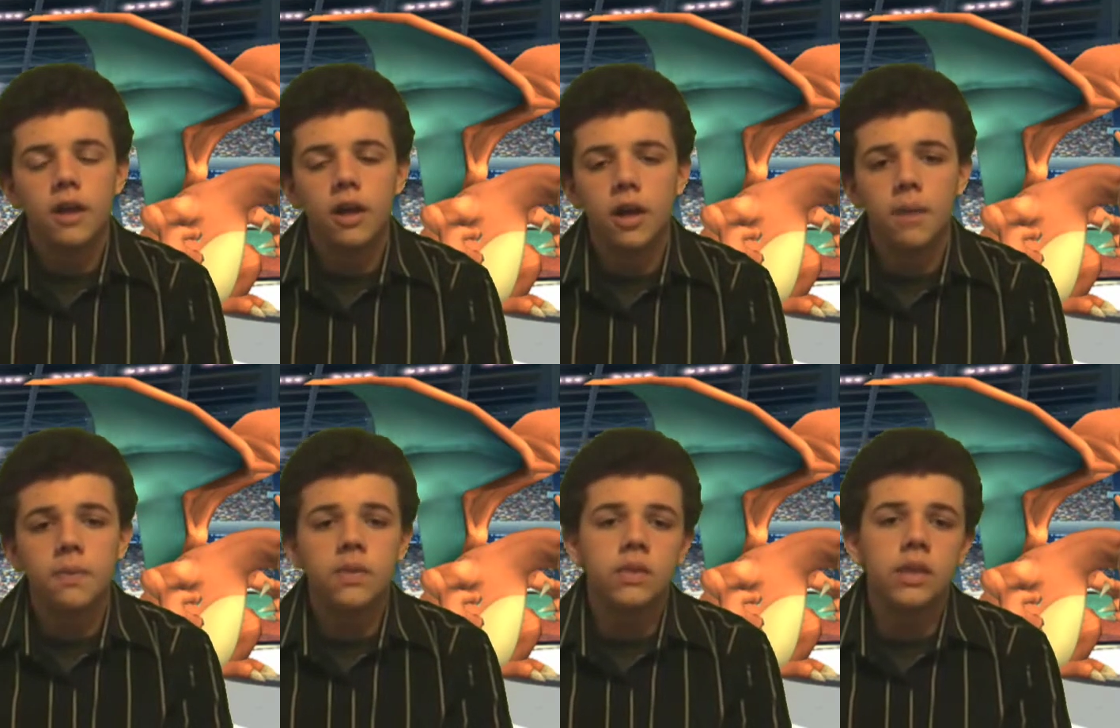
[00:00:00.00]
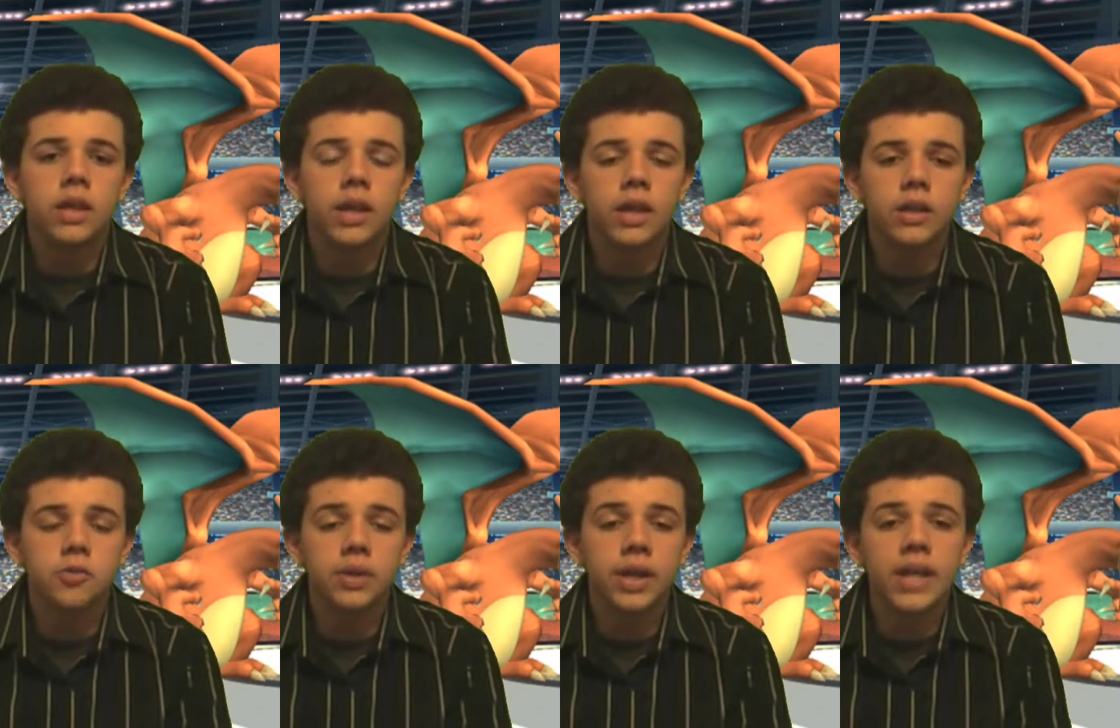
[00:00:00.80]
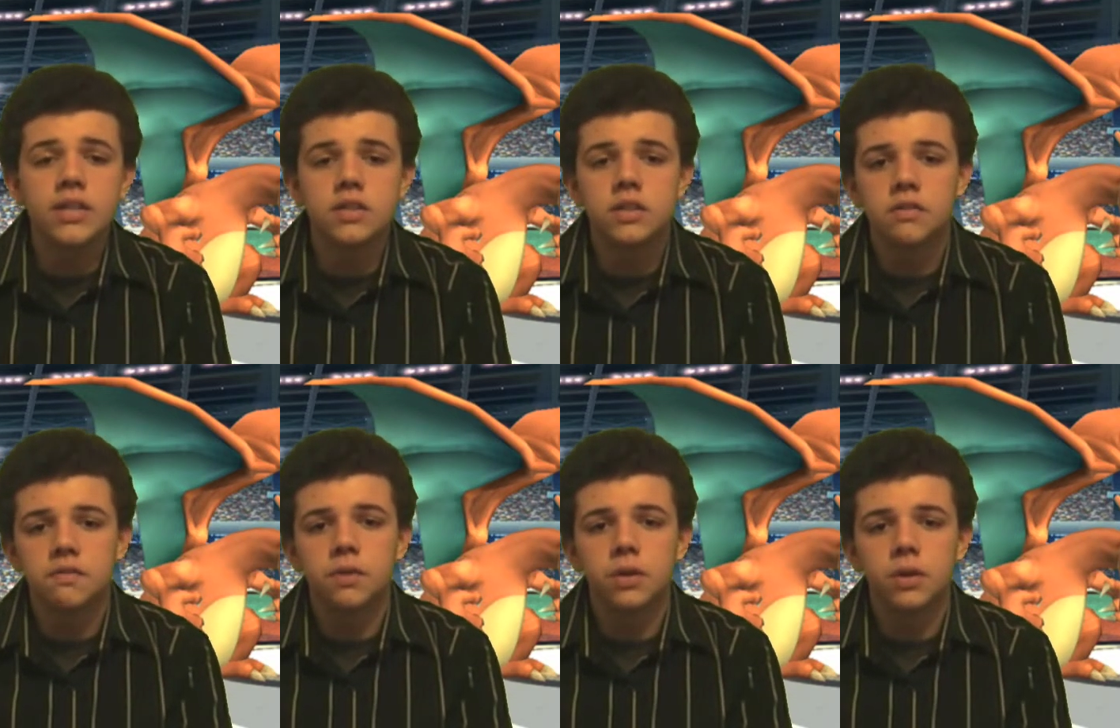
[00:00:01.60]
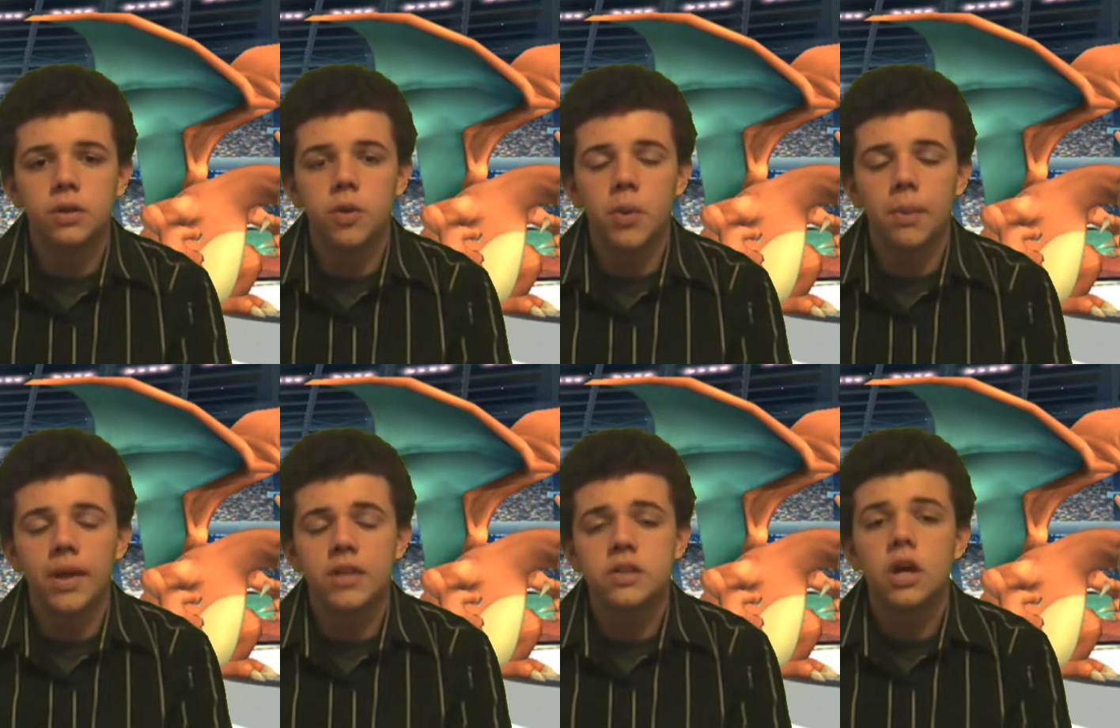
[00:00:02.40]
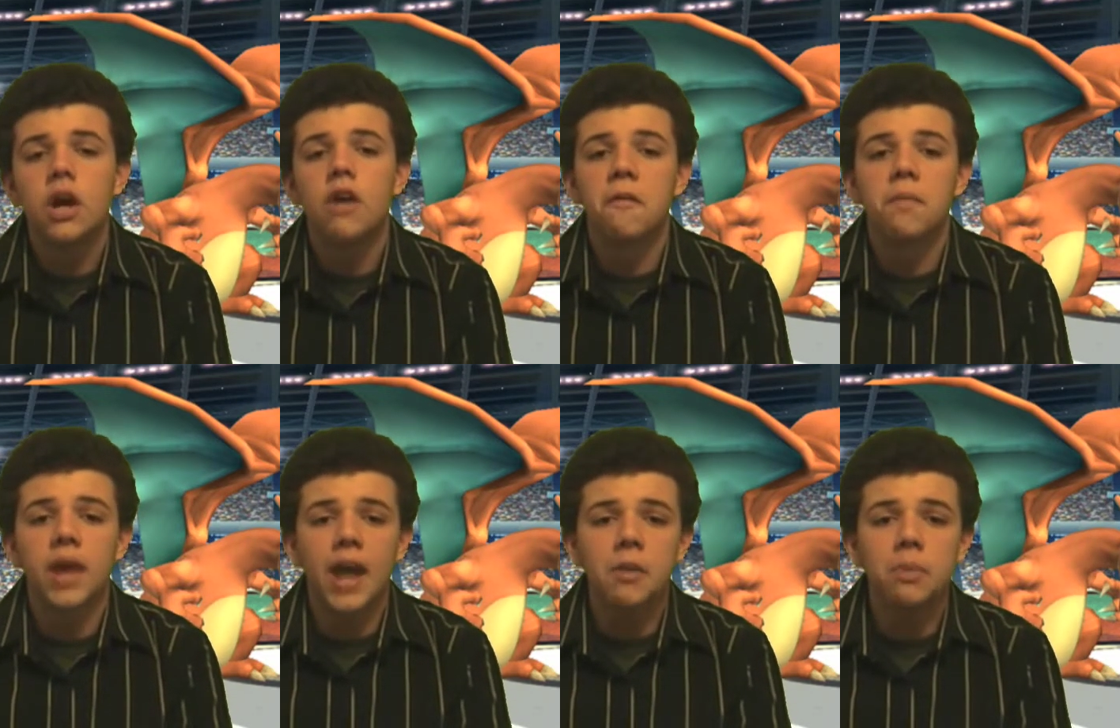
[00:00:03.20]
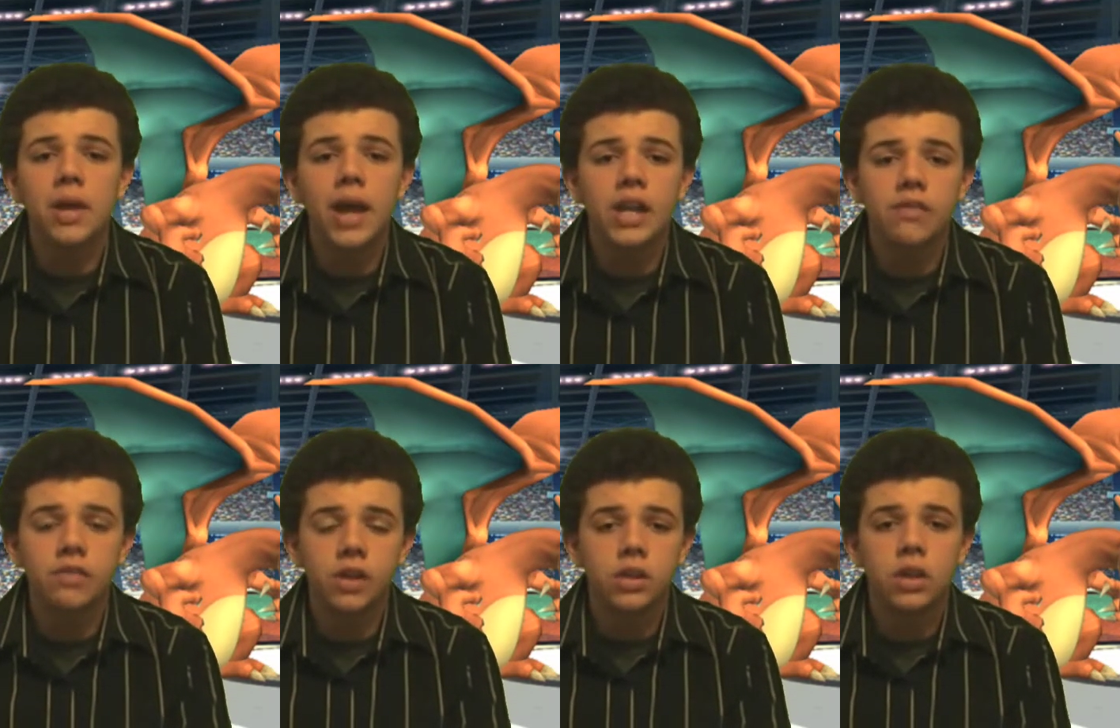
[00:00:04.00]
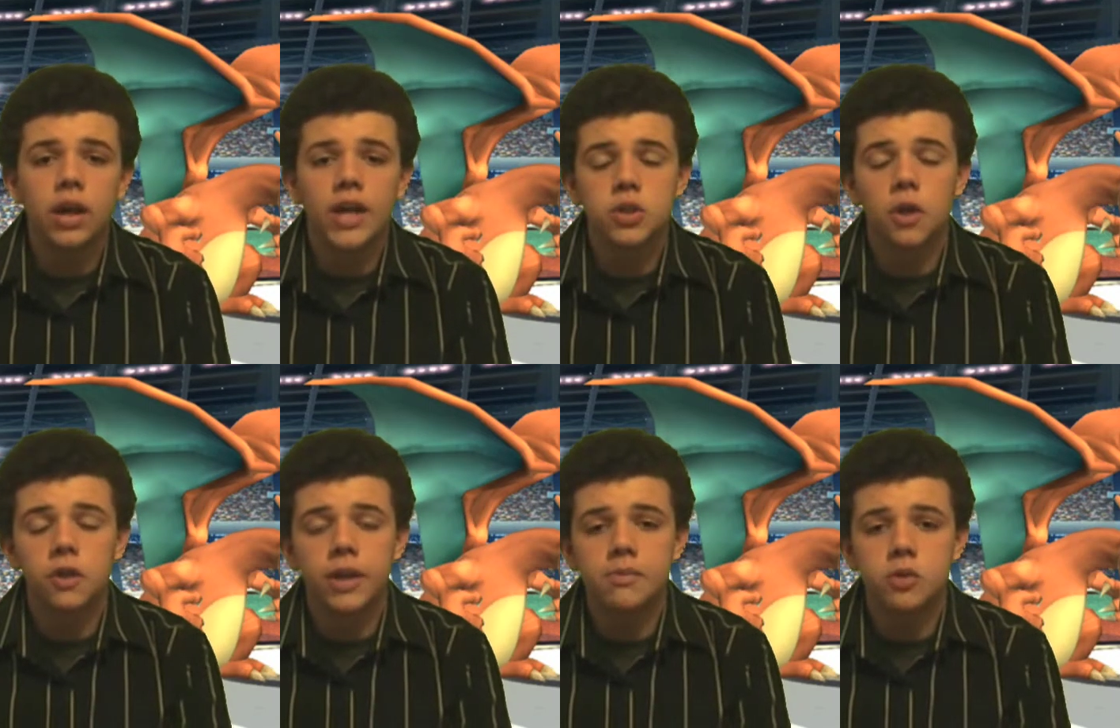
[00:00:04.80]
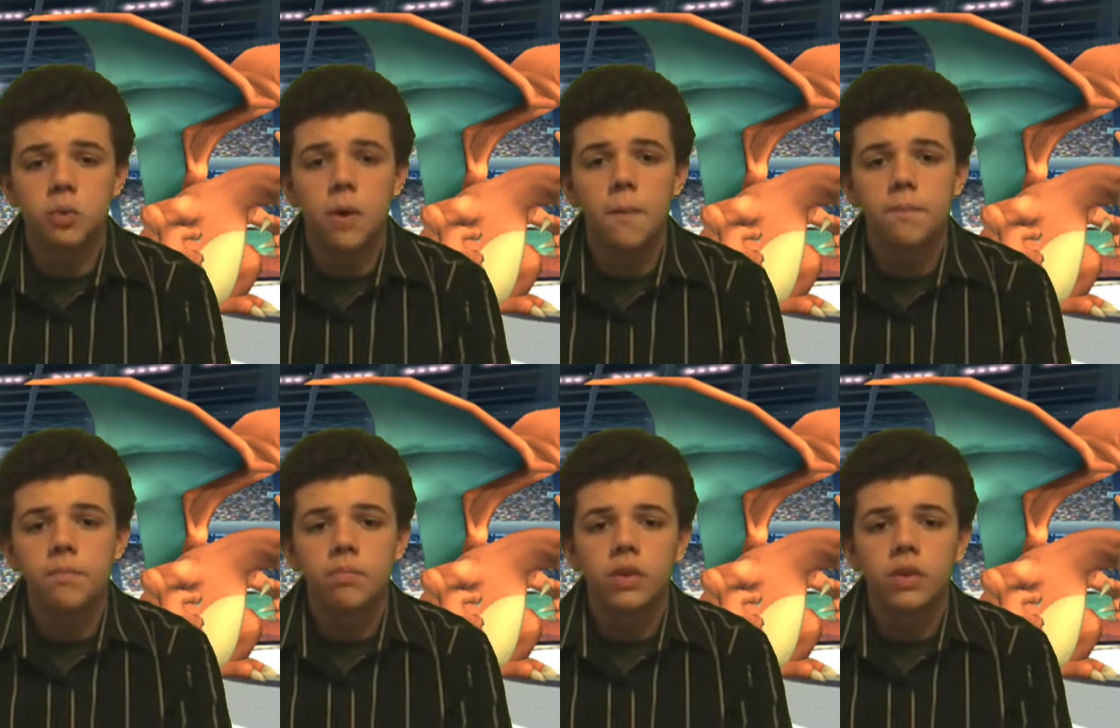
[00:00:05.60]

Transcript: Uh, the hint, there's been hints for the remakes from the anime and even in the actual other games as well.